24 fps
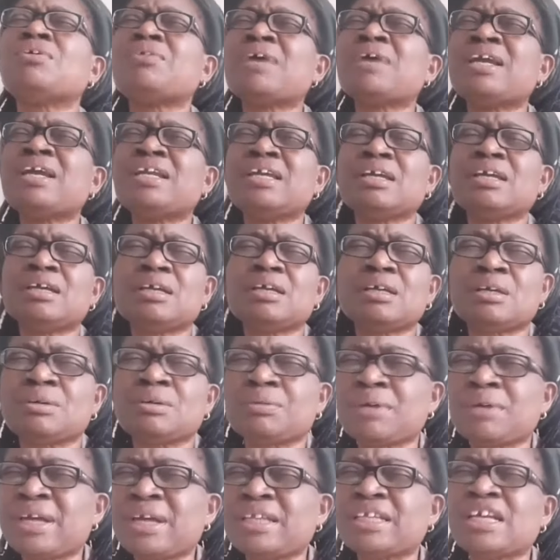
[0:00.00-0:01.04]
already
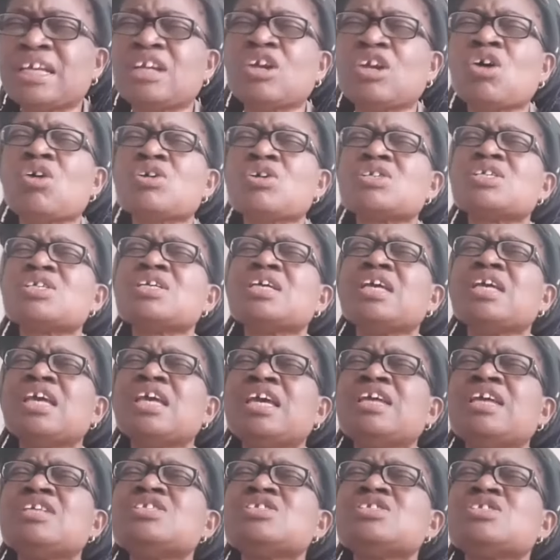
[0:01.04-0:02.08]
created us
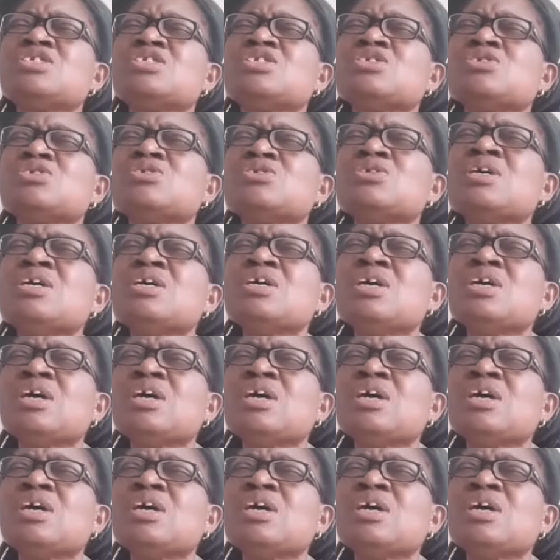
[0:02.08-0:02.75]
into